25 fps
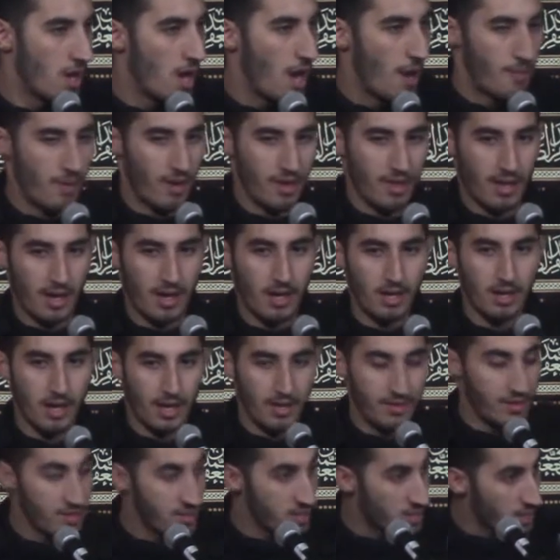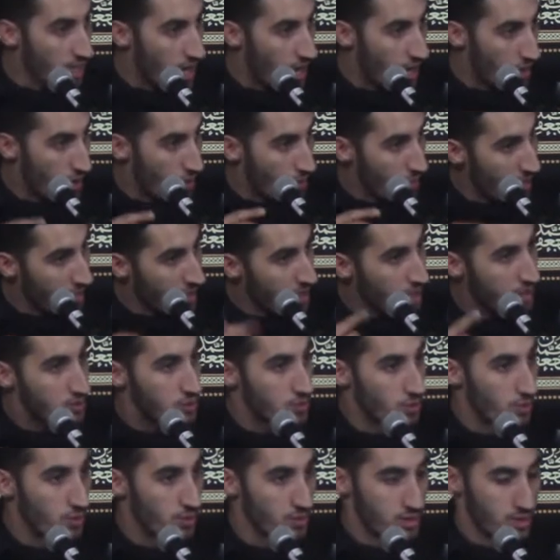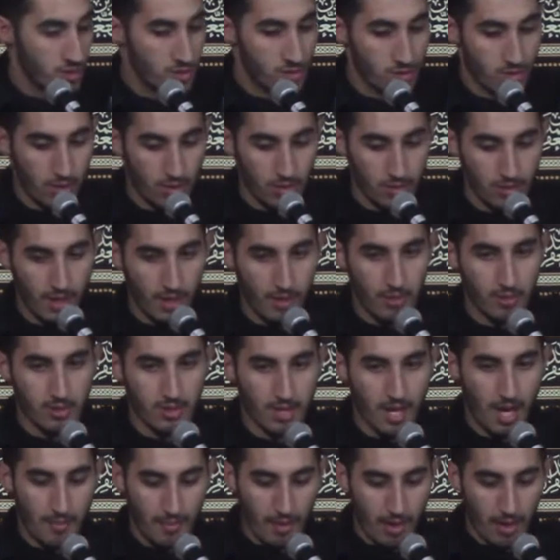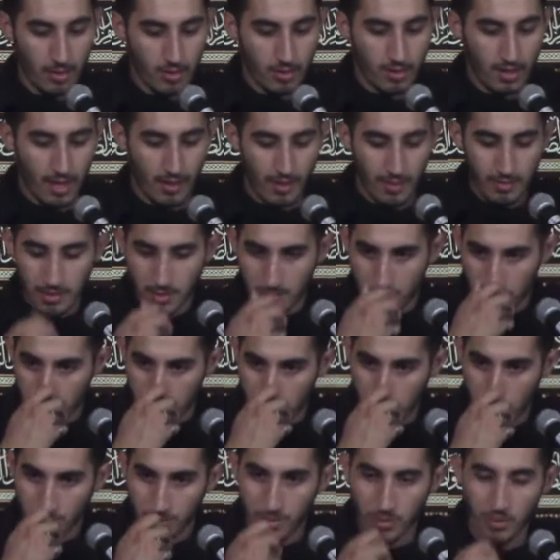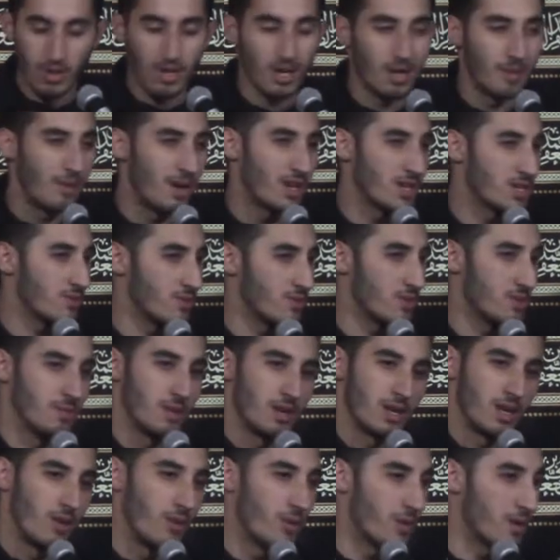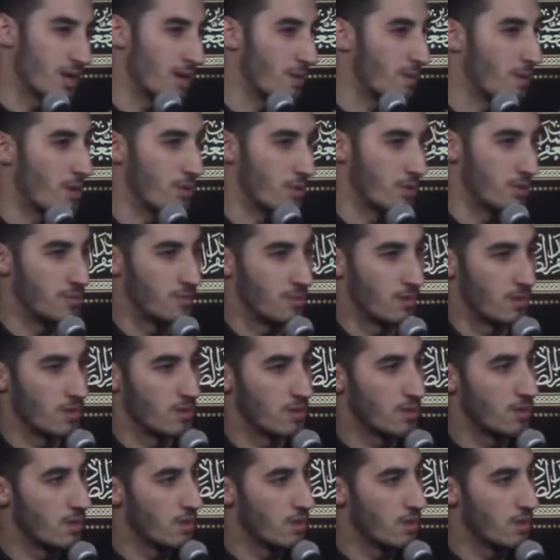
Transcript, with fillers: A brother, and this I know many stories as well, that a brother would come up to me and tell me, Wallah ma'ashfi man, I want to get married. Man.